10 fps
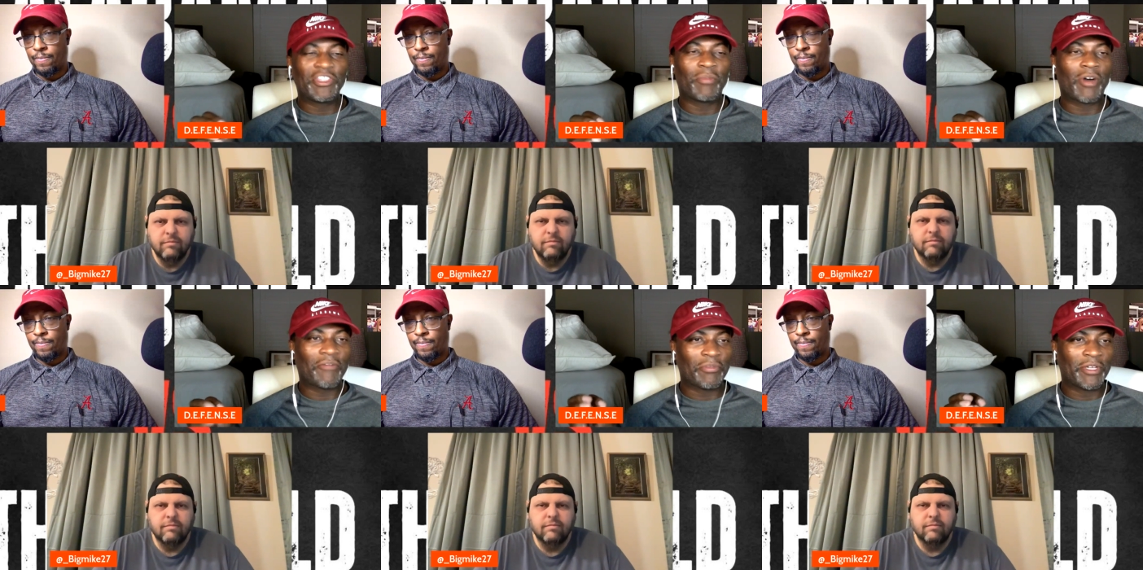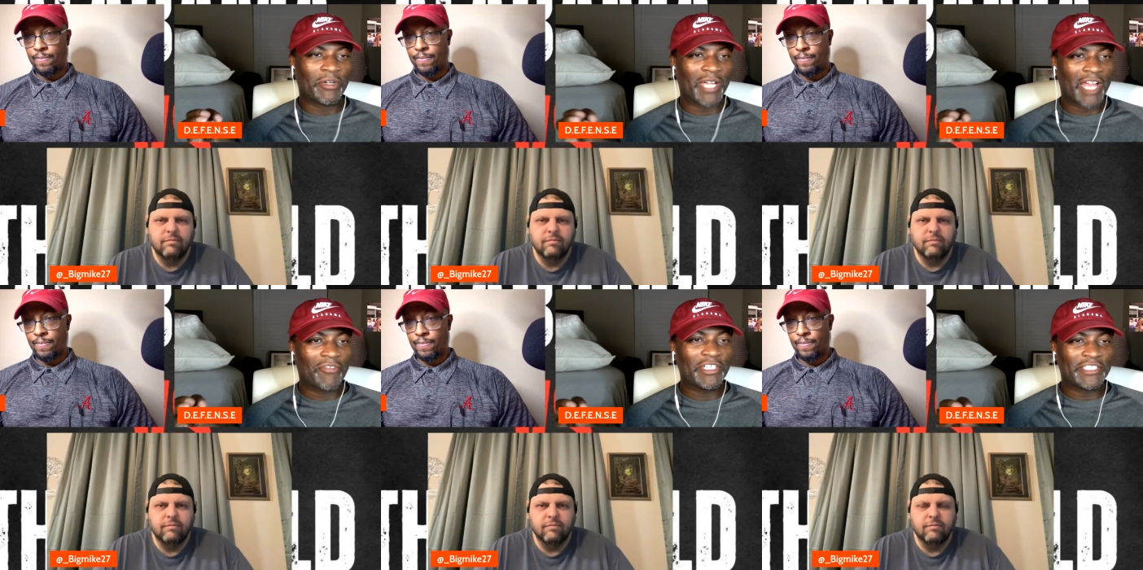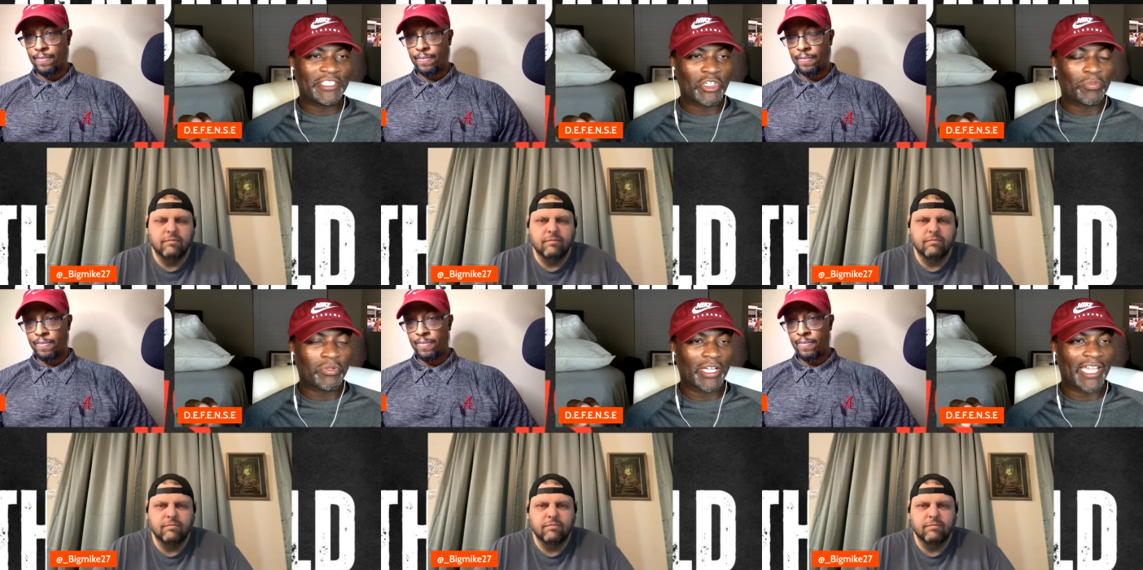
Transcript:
Speaker 1: ball up the middle every single play.